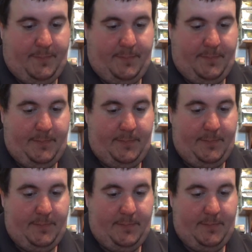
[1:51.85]

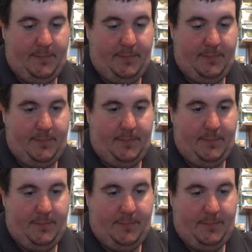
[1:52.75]

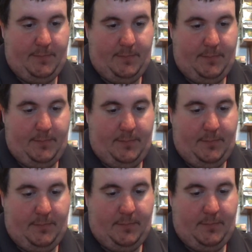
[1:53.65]

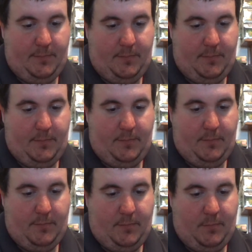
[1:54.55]

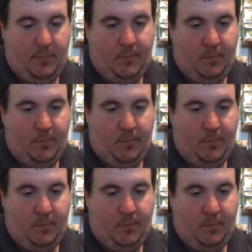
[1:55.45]
(silence)